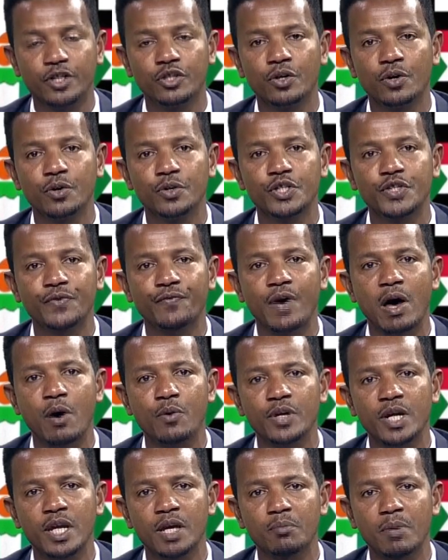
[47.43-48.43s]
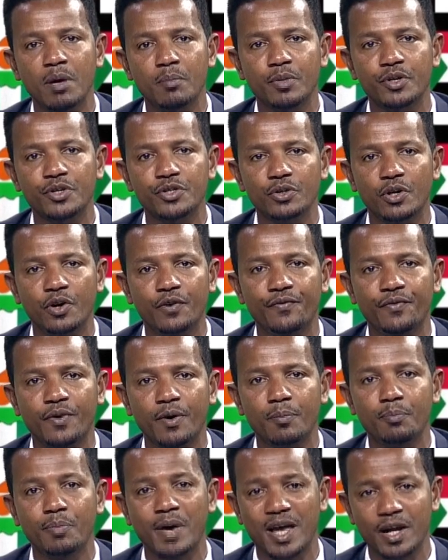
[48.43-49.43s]
those founding members of
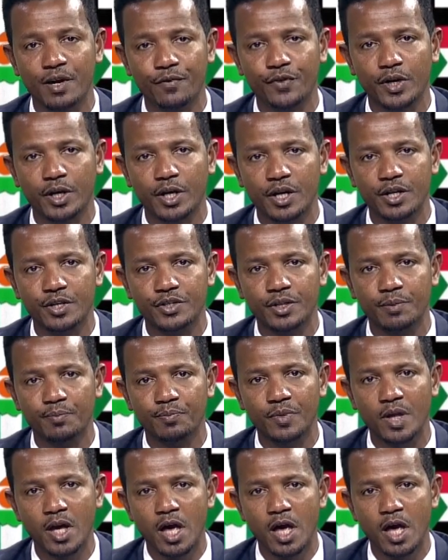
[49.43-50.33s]
Pan-Africanism.